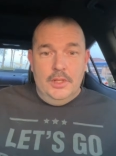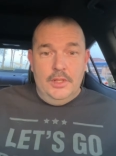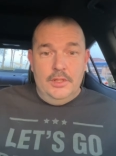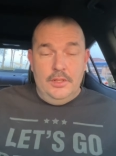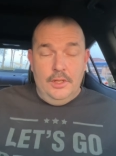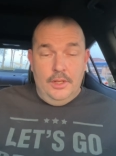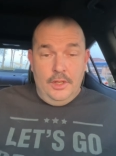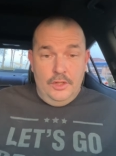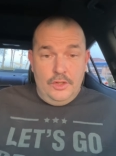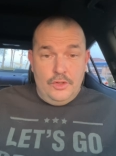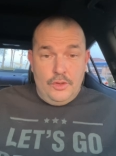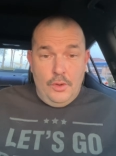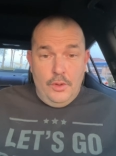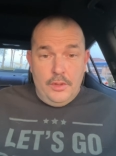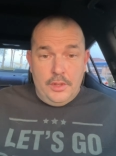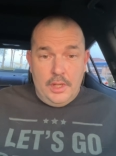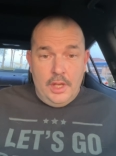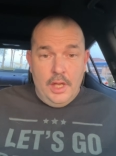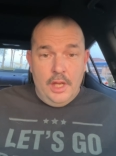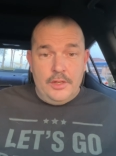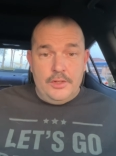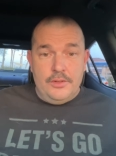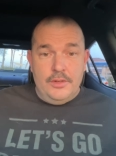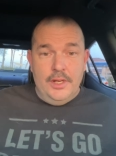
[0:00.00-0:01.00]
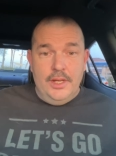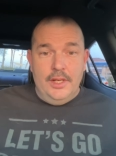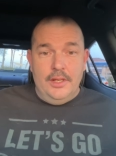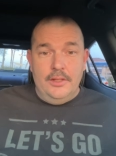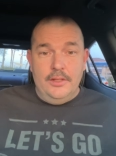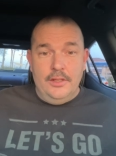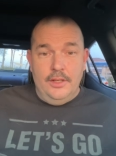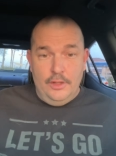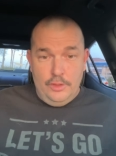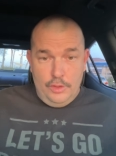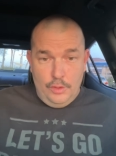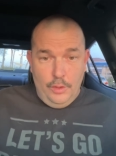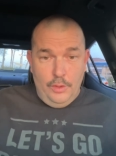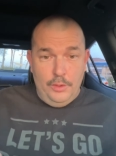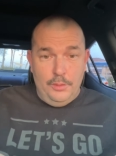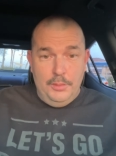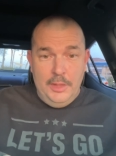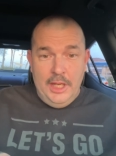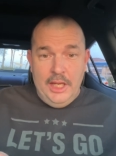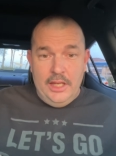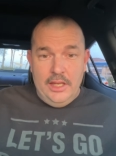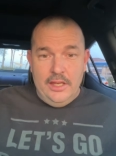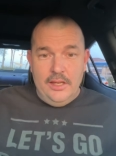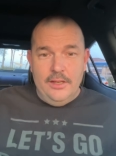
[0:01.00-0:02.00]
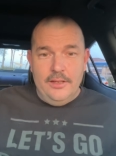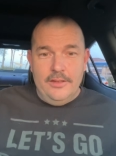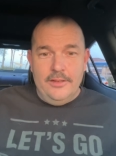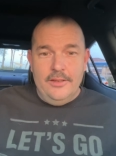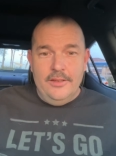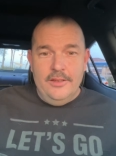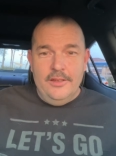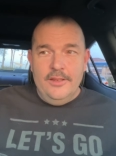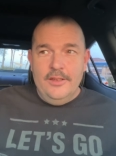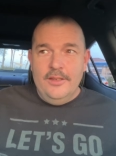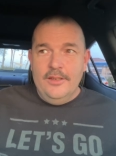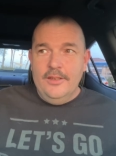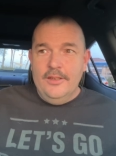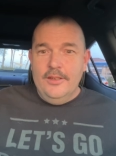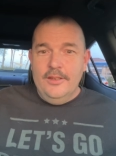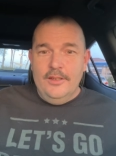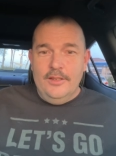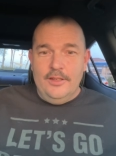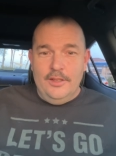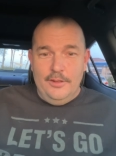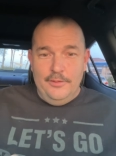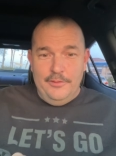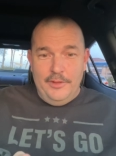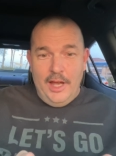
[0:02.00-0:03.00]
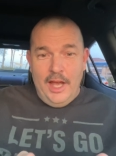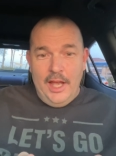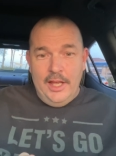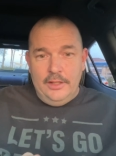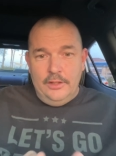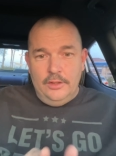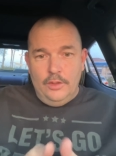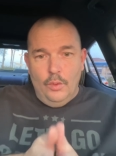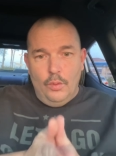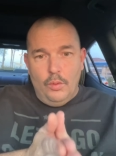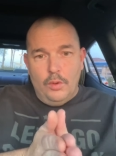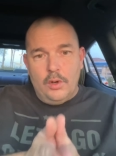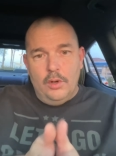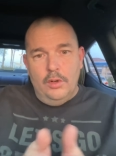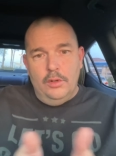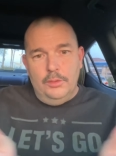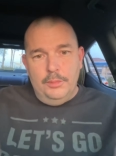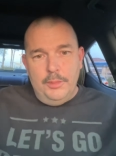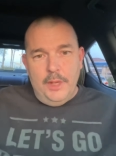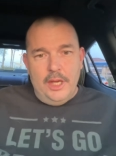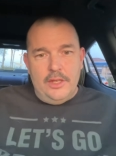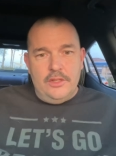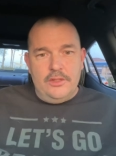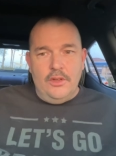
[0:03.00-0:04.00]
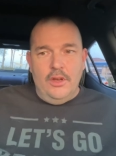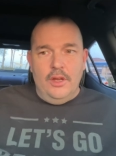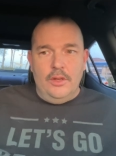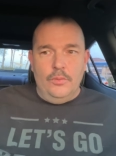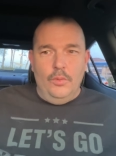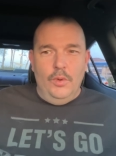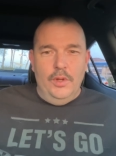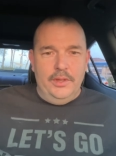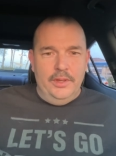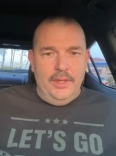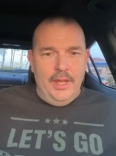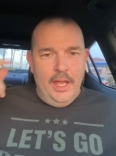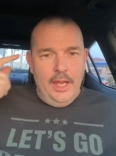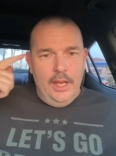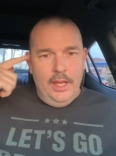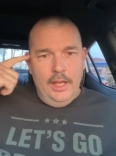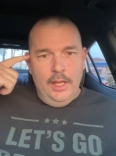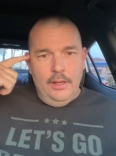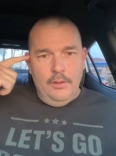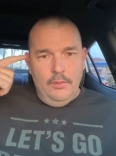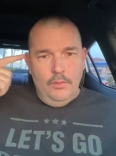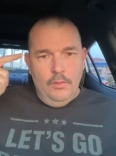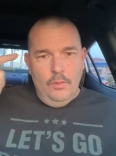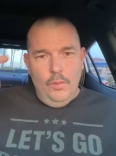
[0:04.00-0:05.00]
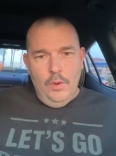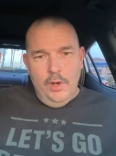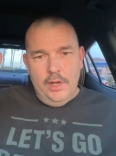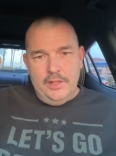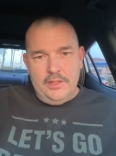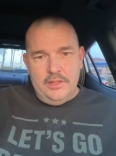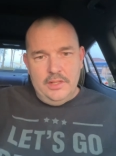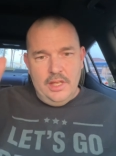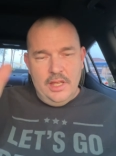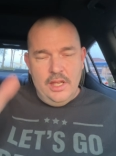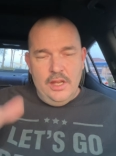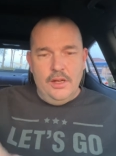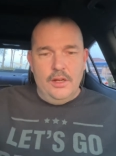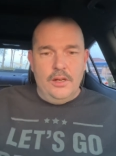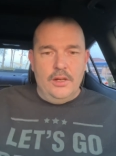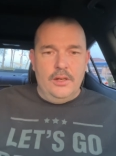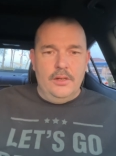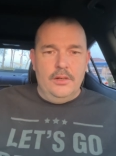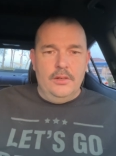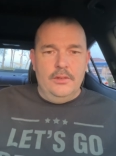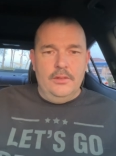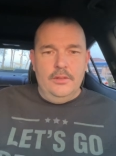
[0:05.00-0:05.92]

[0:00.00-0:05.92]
to control the country, to control the media, to divide the world based on what they want us to hear,